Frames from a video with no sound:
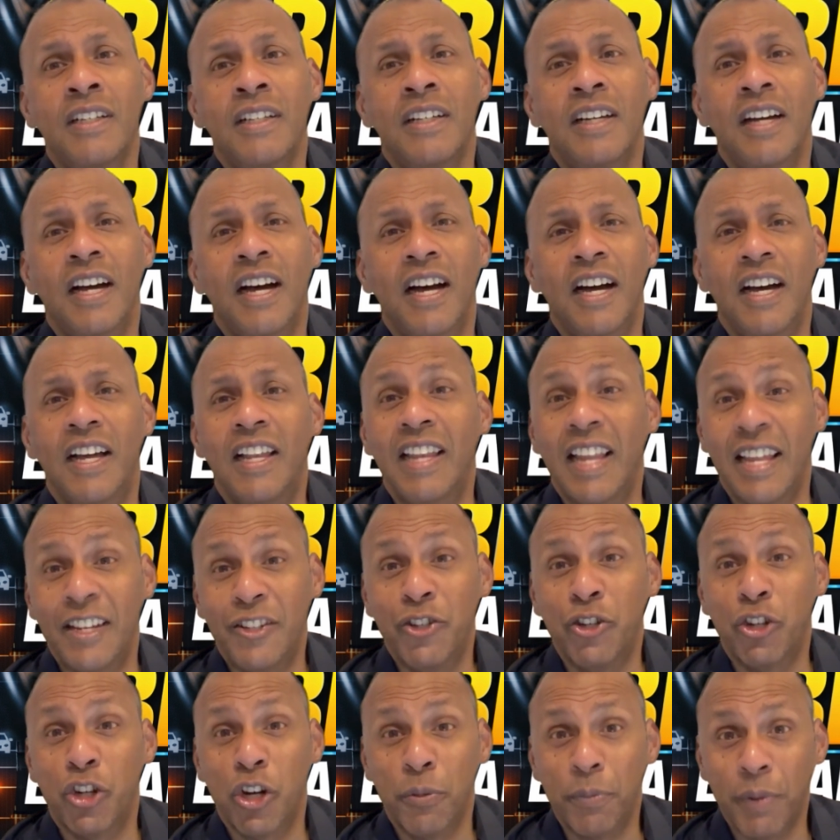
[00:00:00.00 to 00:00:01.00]
let you
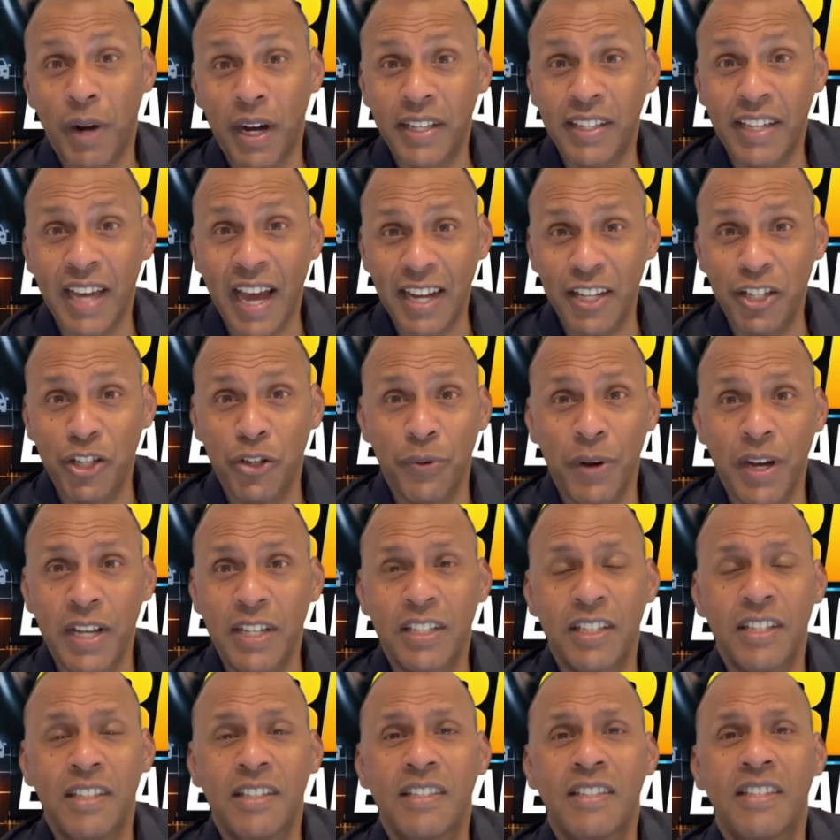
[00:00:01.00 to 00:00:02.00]
command
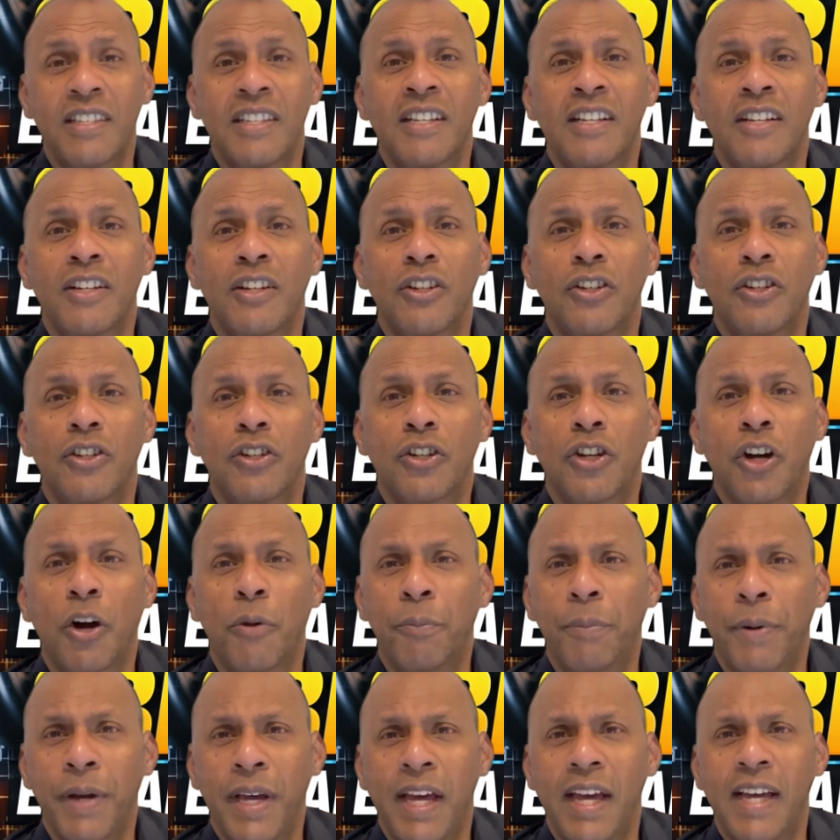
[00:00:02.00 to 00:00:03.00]
actuators,
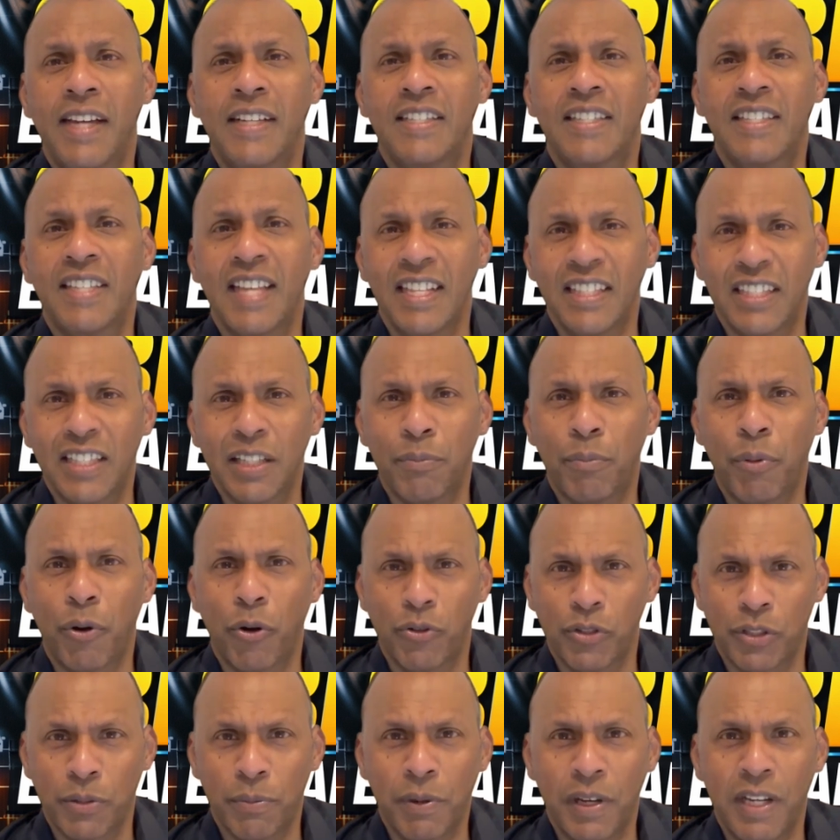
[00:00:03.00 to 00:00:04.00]
compare sensor
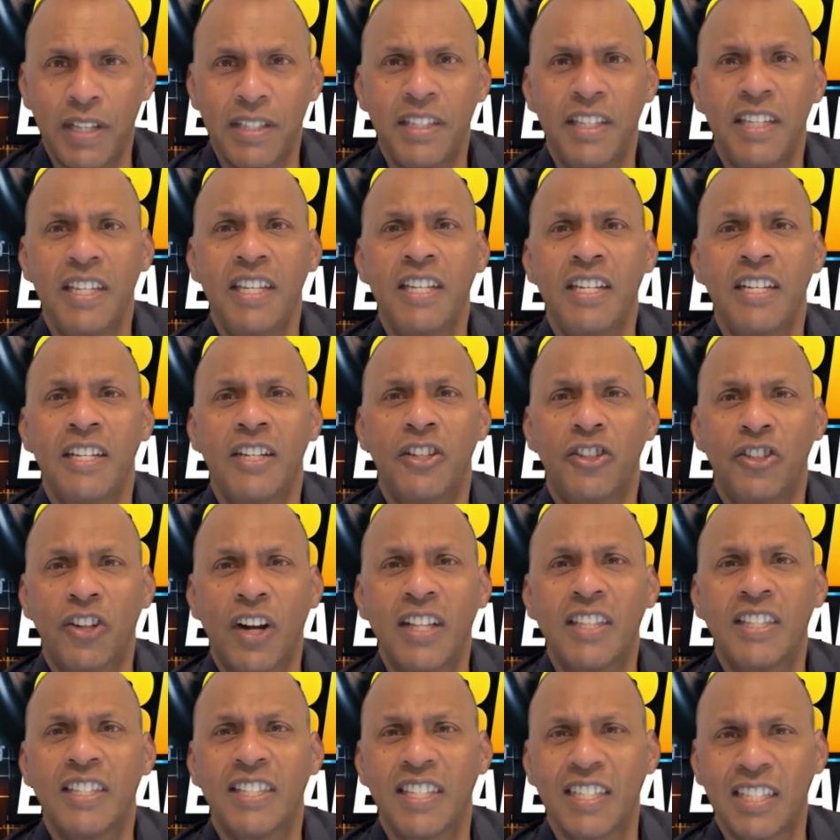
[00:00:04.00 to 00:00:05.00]
plausibility,
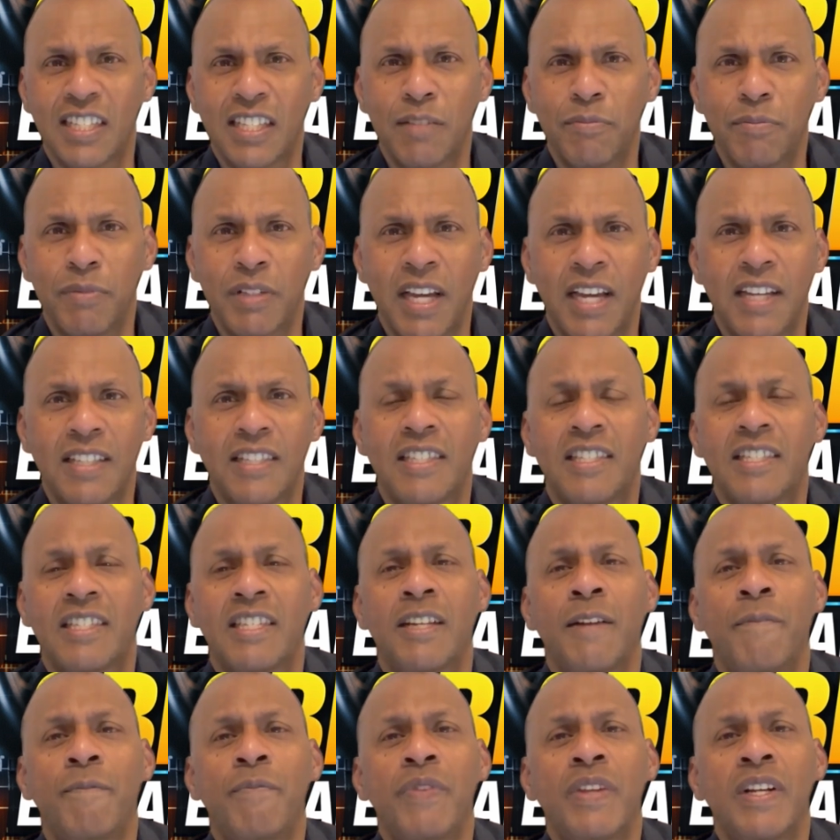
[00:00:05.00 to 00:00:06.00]
run system tests,
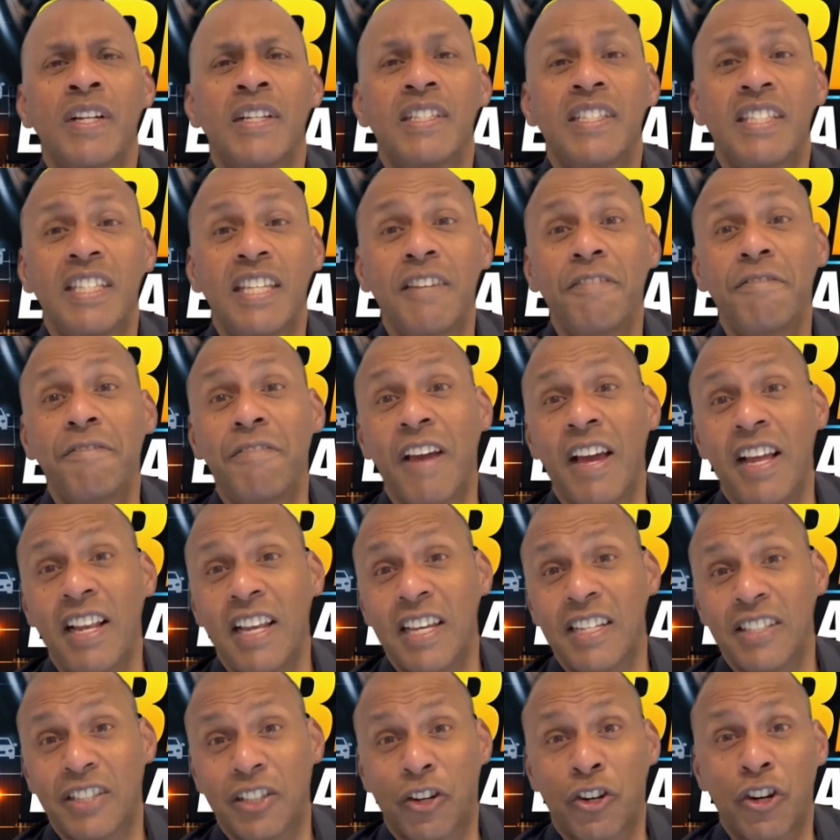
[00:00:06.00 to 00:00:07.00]
see
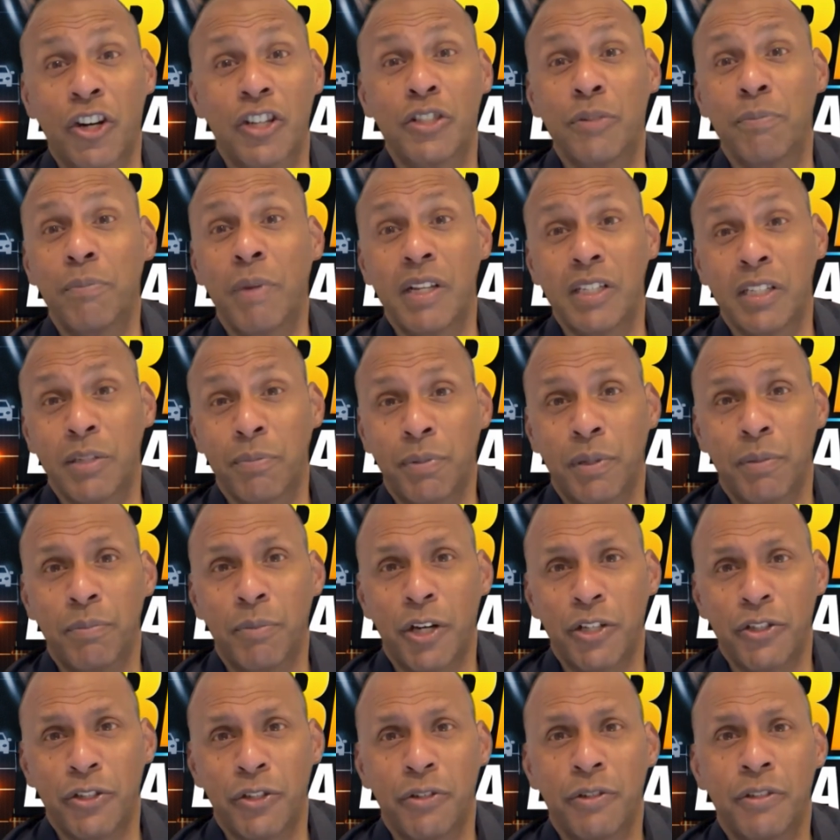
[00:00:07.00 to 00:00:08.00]
failures across multiple
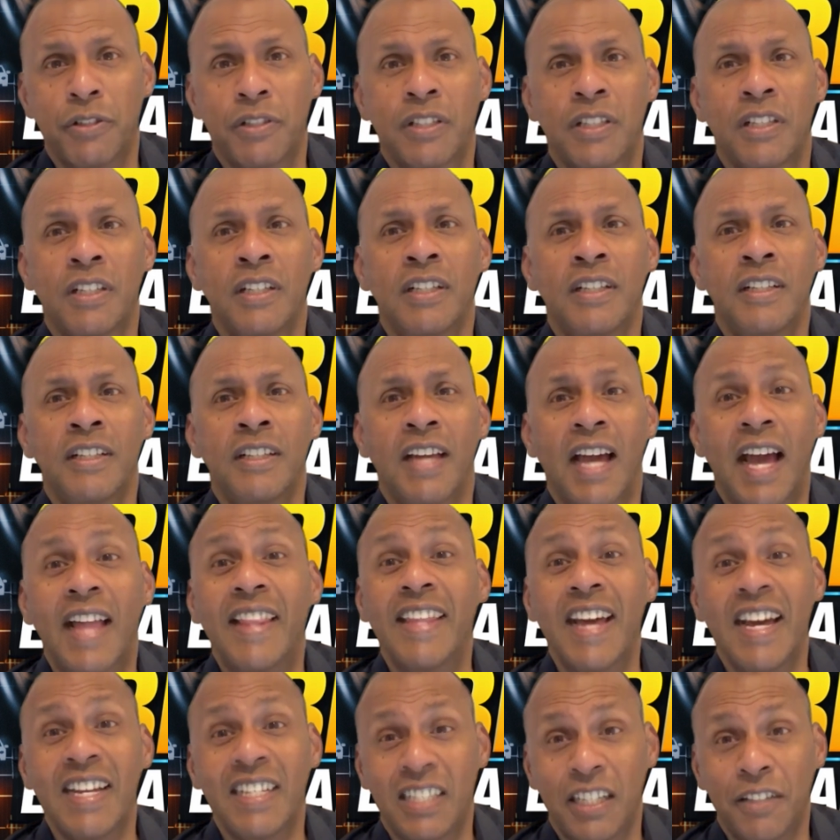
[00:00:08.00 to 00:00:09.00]
modules, and
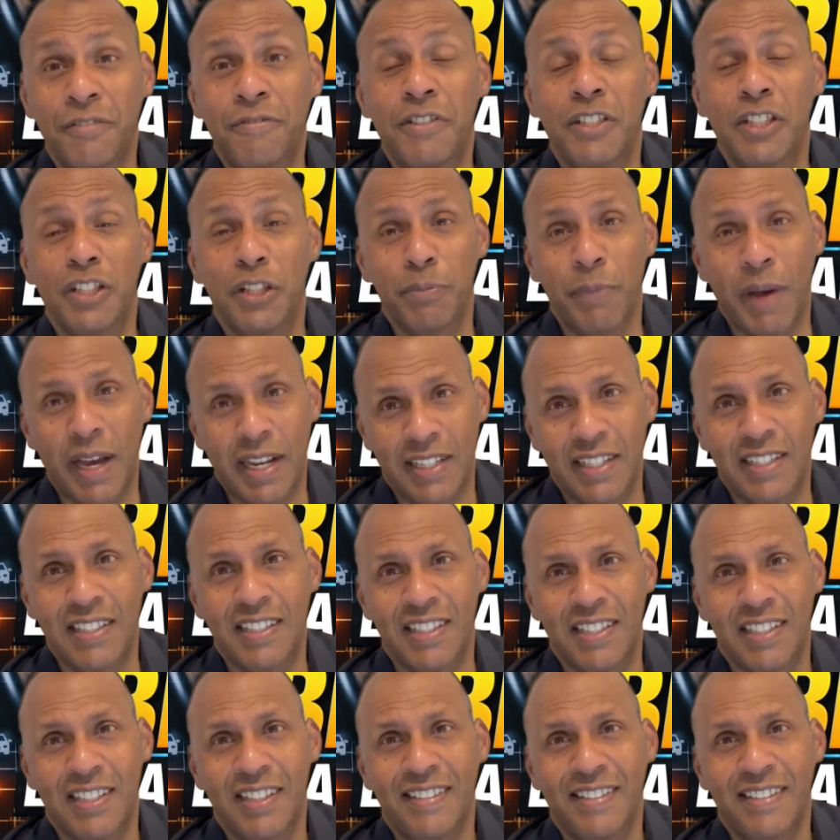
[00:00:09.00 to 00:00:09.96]
that difference matters.